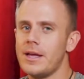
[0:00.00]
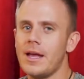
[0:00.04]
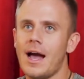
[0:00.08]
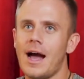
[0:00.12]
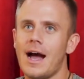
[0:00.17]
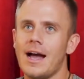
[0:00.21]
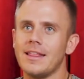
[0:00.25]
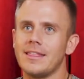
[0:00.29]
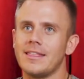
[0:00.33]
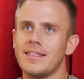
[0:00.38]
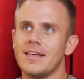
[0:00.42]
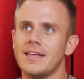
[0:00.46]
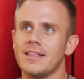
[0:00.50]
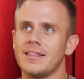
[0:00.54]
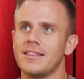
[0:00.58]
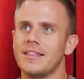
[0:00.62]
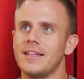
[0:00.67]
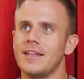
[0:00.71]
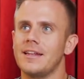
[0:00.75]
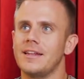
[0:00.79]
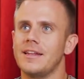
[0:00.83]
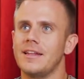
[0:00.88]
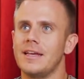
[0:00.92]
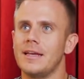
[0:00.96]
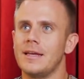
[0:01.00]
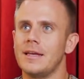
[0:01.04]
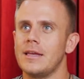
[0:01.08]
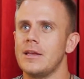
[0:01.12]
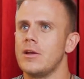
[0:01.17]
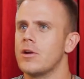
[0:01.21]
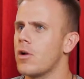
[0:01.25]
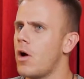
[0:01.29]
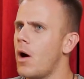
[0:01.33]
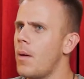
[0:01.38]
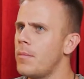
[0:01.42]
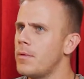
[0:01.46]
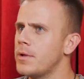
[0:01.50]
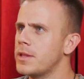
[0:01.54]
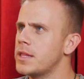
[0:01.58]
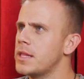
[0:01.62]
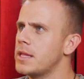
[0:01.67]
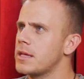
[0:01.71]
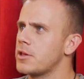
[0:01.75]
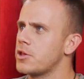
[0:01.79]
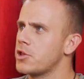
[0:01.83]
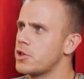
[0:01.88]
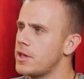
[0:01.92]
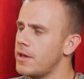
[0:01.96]
I think that you're almost
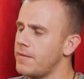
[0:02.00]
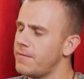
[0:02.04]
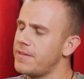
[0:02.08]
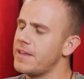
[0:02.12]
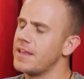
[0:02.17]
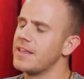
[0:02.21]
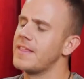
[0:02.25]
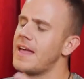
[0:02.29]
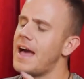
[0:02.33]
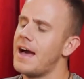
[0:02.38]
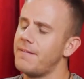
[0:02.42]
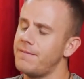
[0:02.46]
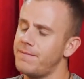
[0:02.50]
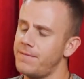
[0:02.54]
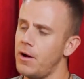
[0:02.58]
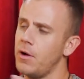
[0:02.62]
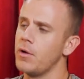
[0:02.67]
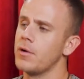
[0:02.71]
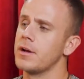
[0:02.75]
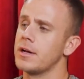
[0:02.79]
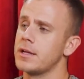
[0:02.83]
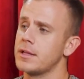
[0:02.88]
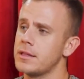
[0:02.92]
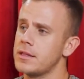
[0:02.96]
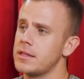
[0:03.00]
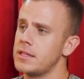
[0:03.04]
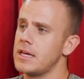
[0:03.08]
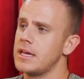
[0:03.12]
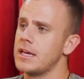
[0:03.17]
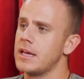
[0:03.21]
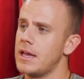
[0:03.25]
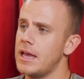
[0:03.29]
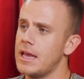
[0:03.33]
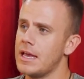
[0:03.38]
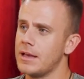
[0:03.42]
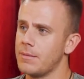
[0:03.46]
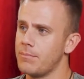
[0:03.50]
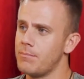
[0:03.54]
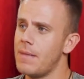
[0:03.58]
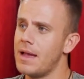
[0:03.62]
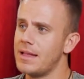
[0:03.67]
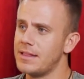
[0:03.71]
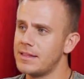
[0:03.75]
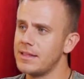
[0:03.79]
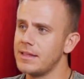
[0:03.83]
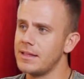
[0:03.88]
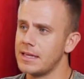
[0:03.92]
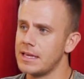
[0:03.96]
like shifting that focus
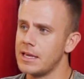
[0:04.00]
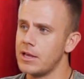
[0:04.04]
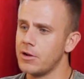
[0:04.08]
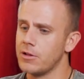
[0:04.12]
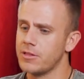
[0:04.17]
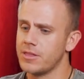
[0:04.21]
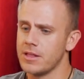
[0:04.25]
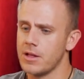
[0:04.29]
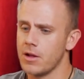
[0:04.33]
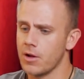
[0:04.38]
mentally.